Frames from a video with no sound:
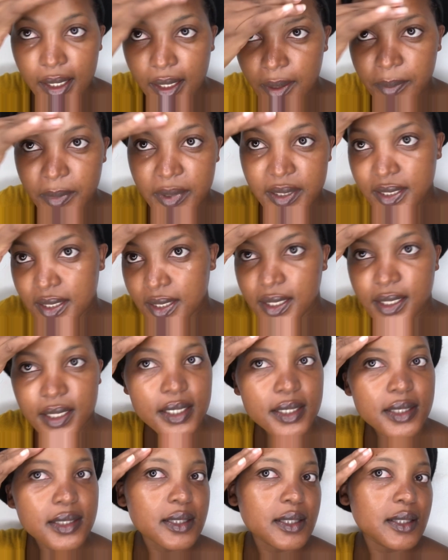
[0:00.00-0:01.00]
My skin
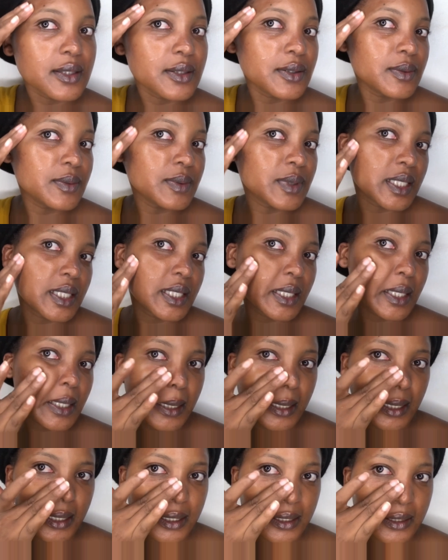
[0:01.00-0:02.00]
is glowing
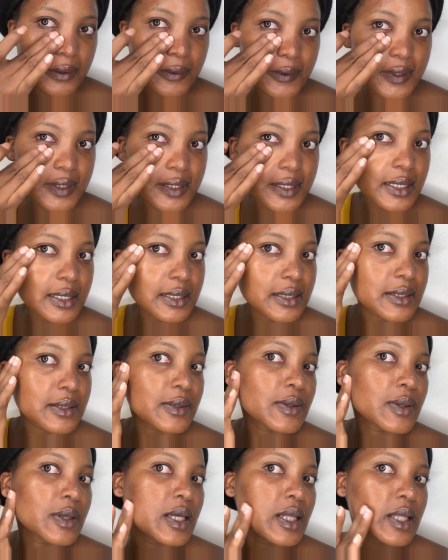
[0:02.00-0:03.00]
and it looks
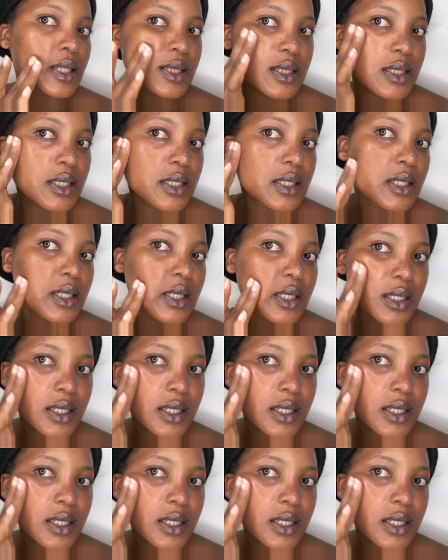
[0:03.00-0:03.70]
so healthy.